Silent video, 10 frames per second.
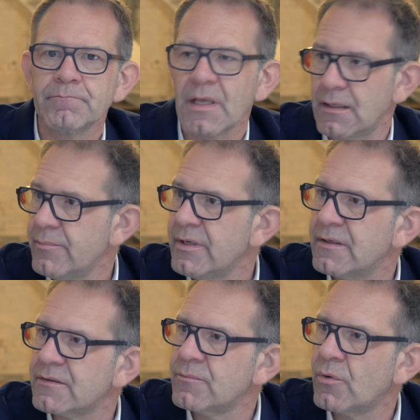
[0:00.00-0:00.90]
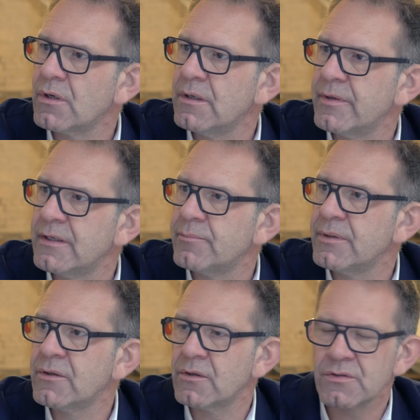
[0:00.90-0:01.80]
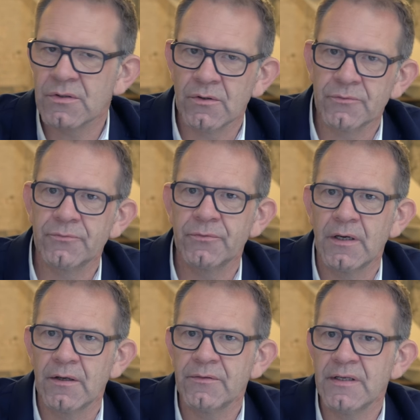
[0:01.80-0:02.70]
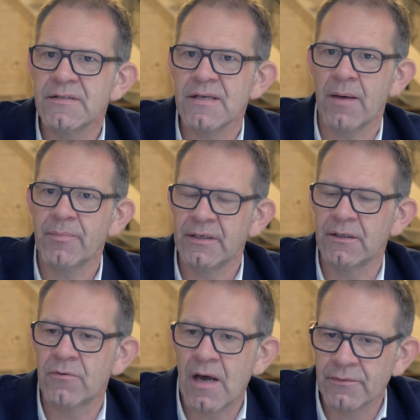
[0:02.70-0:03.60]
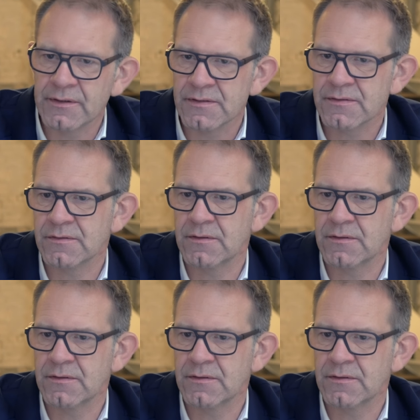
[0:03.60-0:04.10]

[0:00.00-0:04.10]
limited, more limited, because of uh, things happening around us.